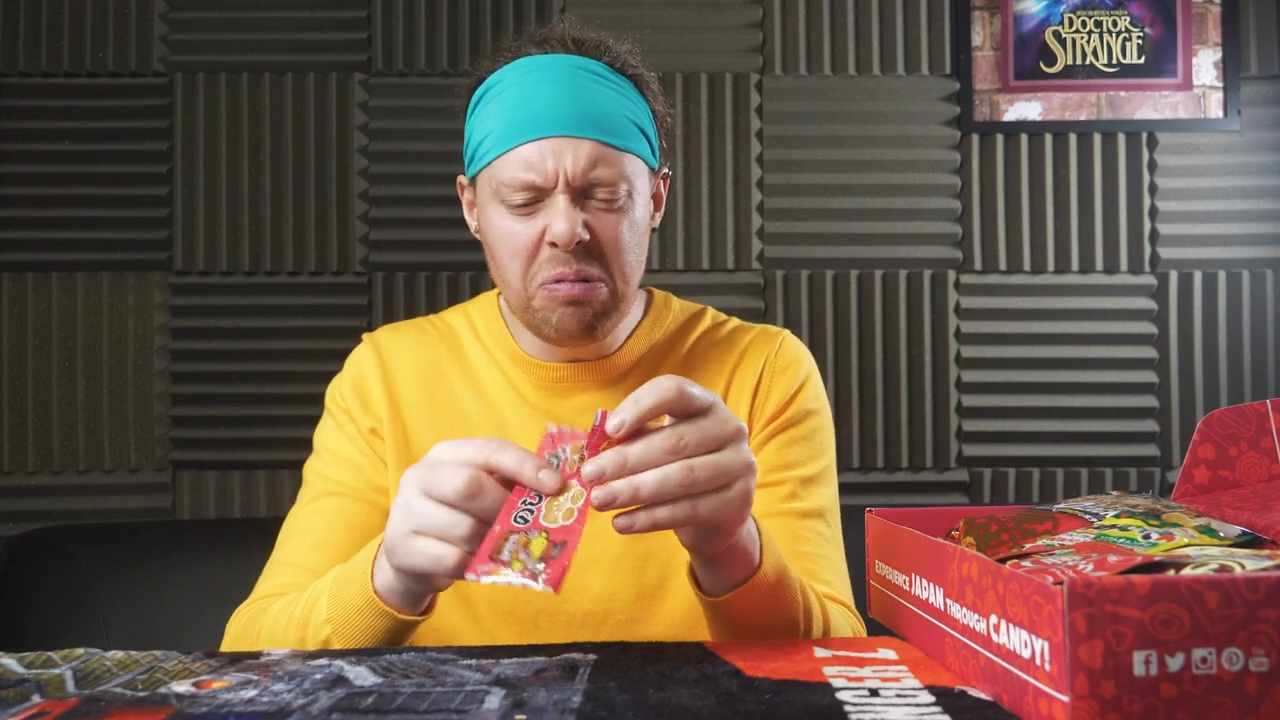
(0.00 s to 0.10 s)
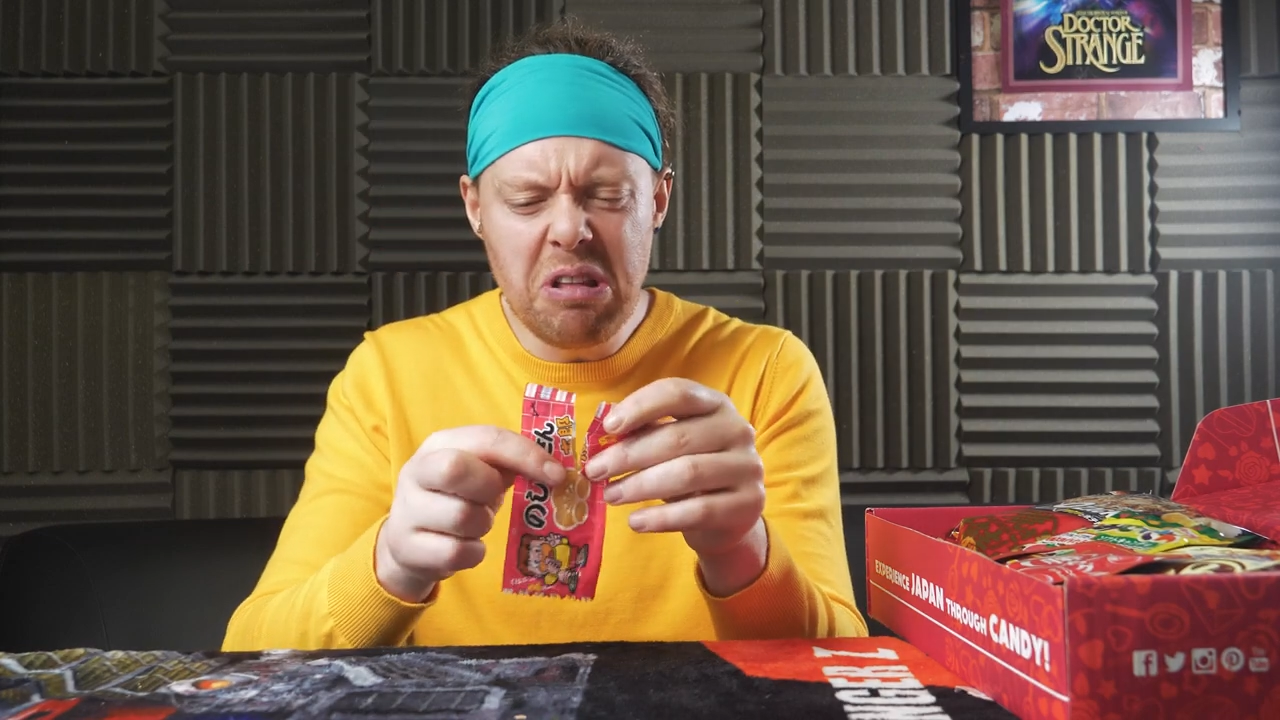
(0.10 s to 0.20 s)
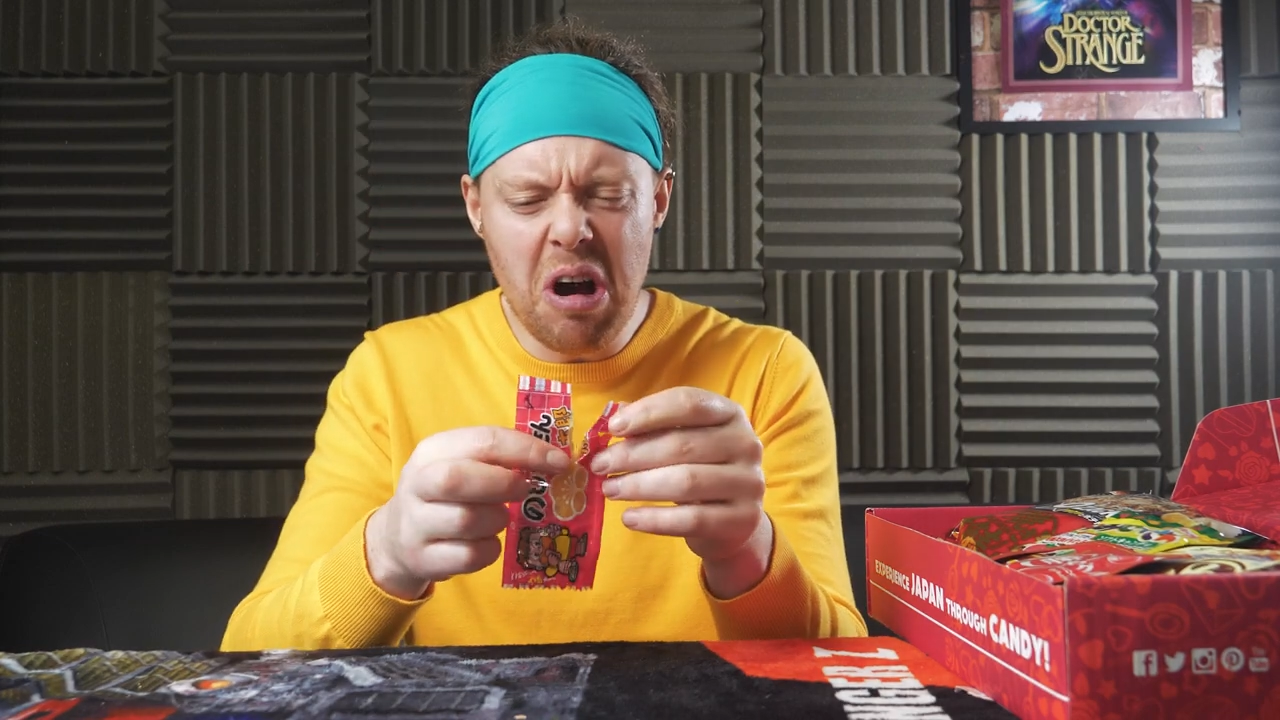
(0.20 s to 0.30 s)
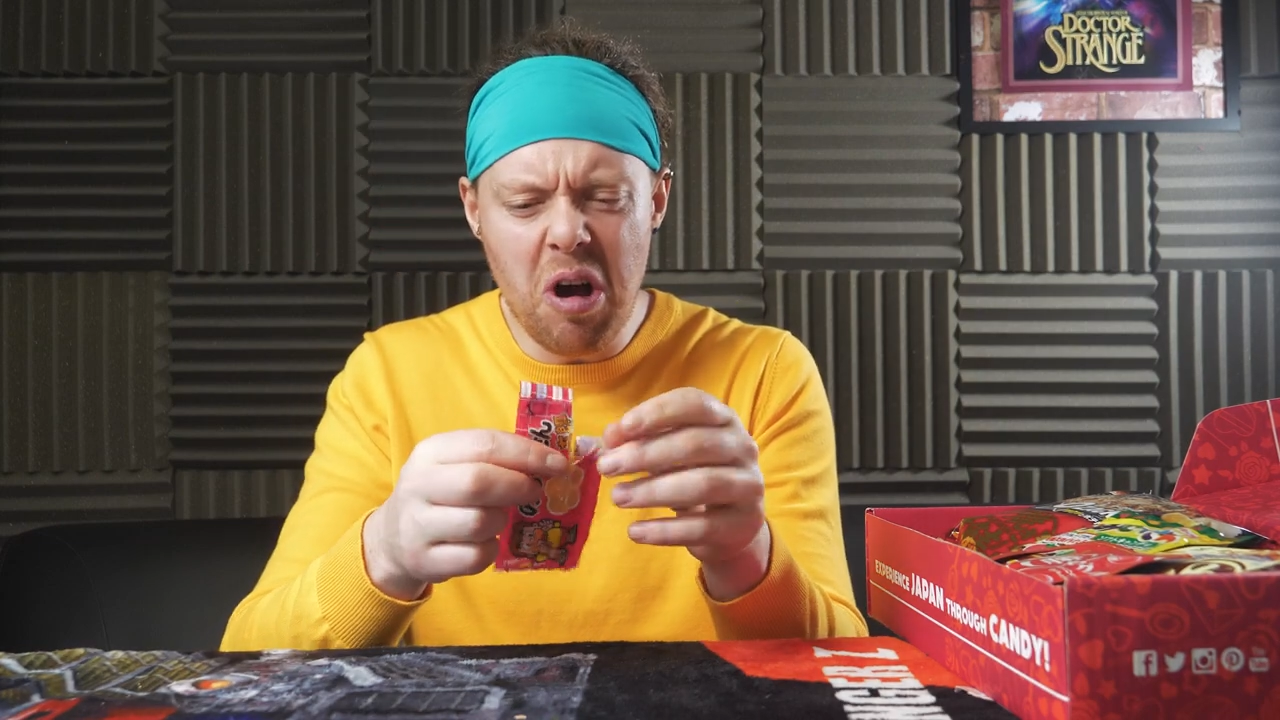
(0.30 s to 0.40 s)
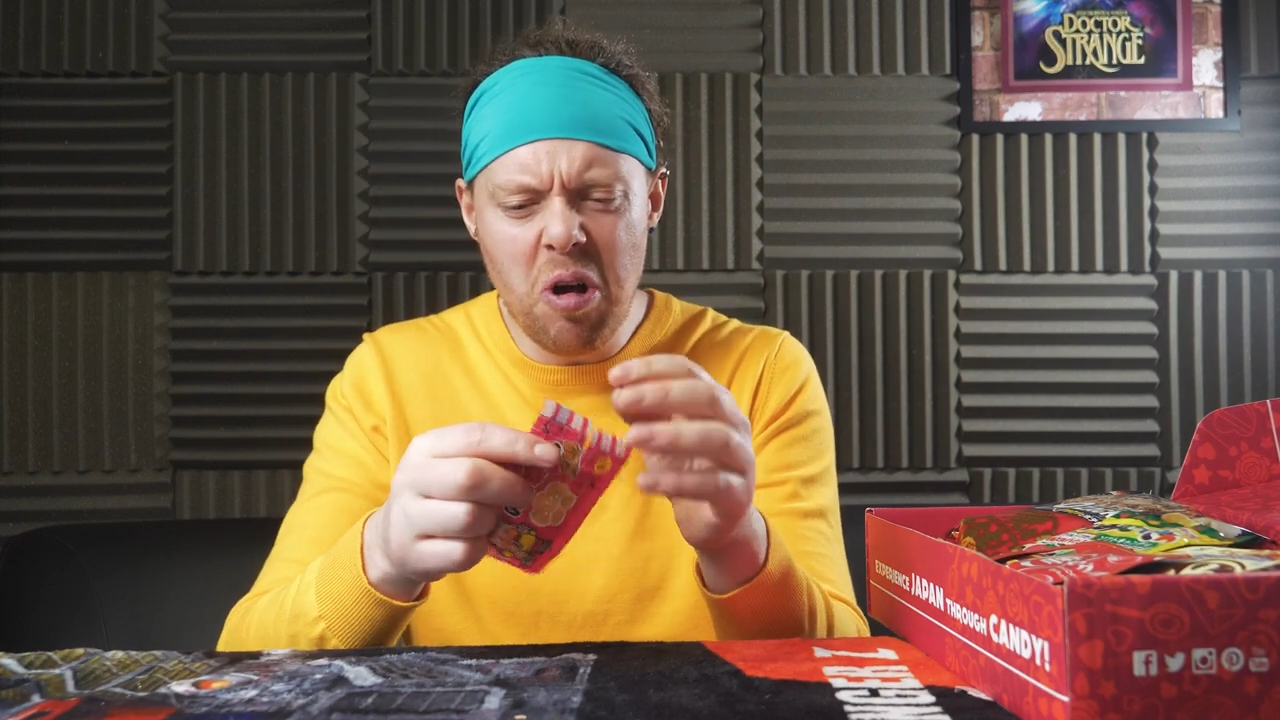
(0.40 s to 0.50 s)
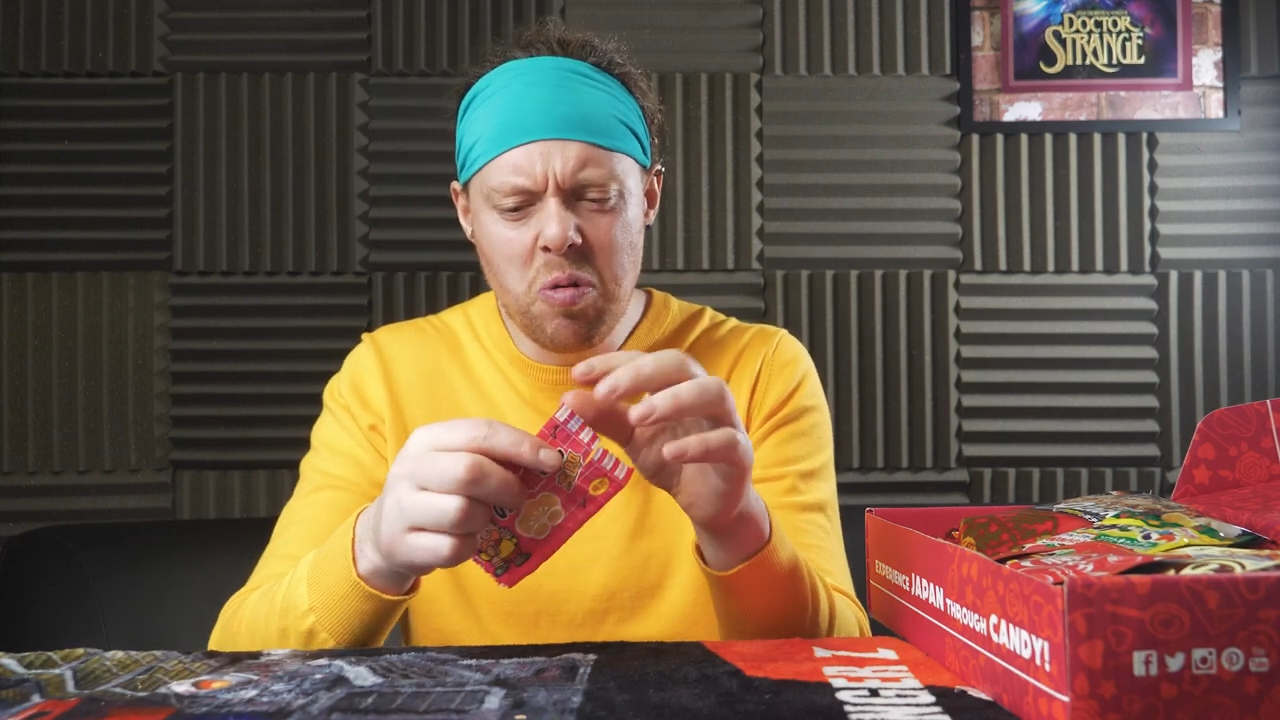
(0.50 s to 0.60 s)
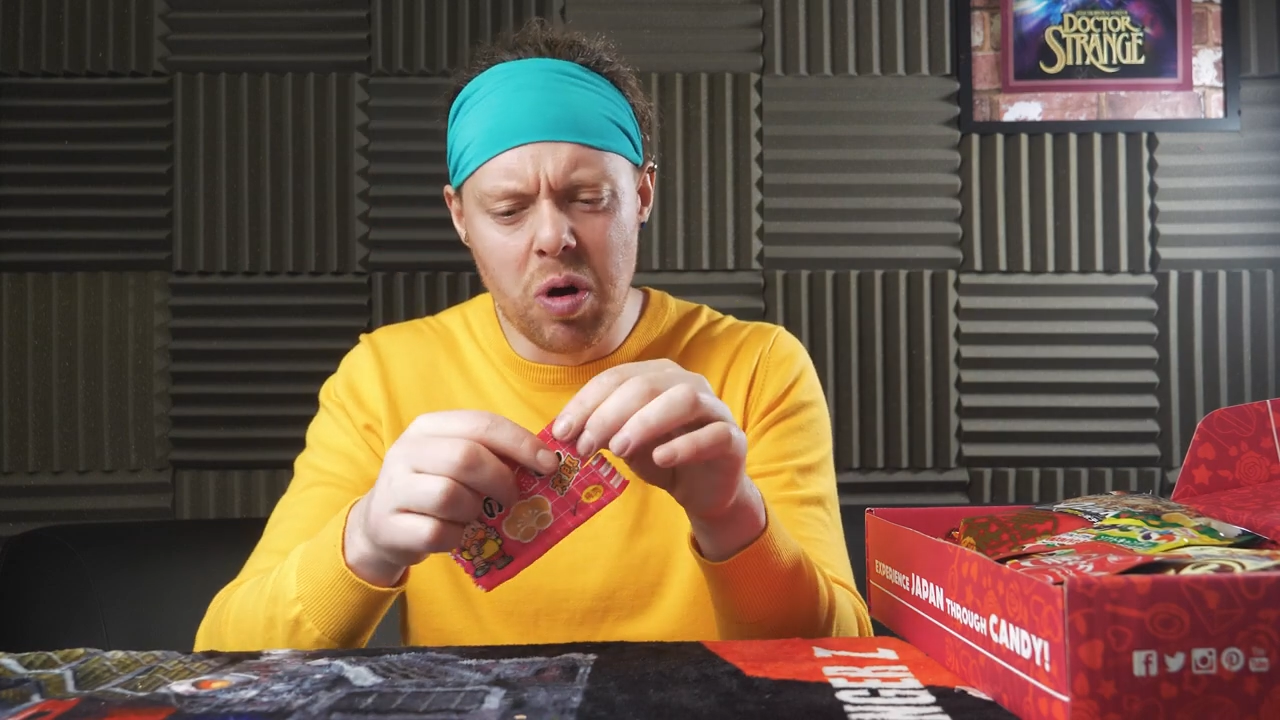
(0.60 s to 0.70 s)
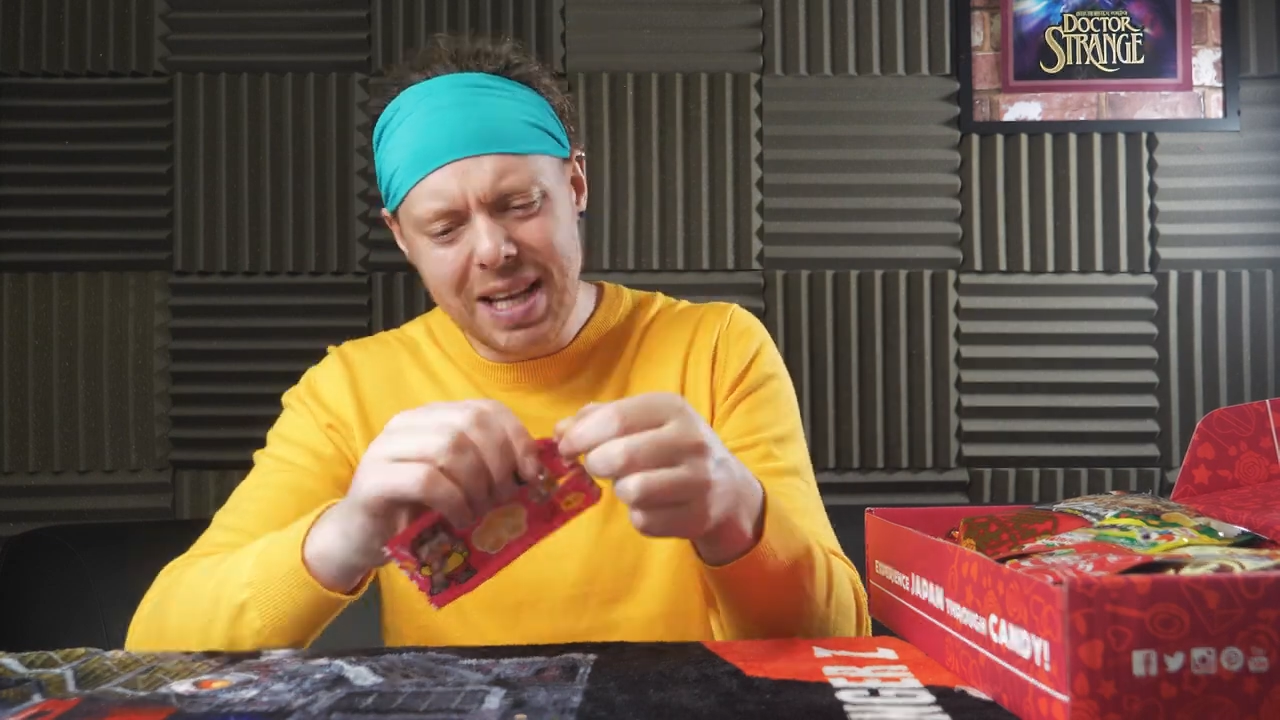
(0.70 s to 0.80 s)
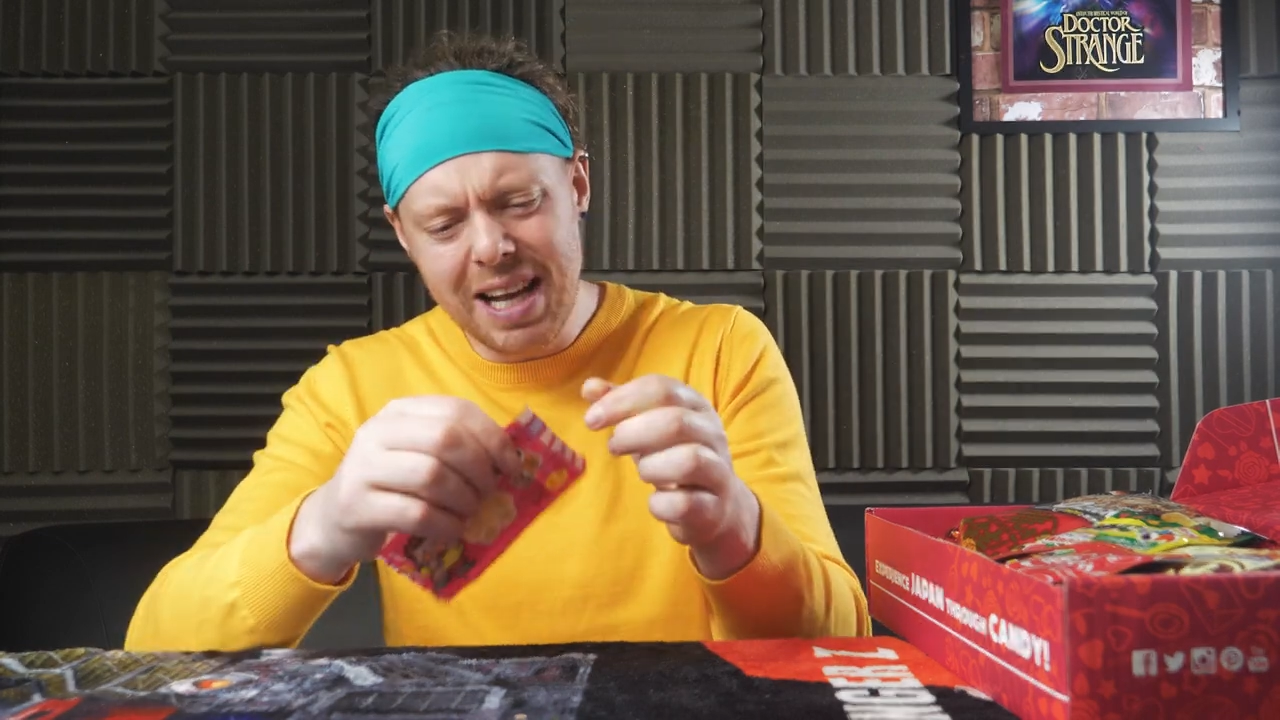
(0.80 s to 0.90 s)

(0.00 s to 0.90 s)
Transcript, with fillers: no,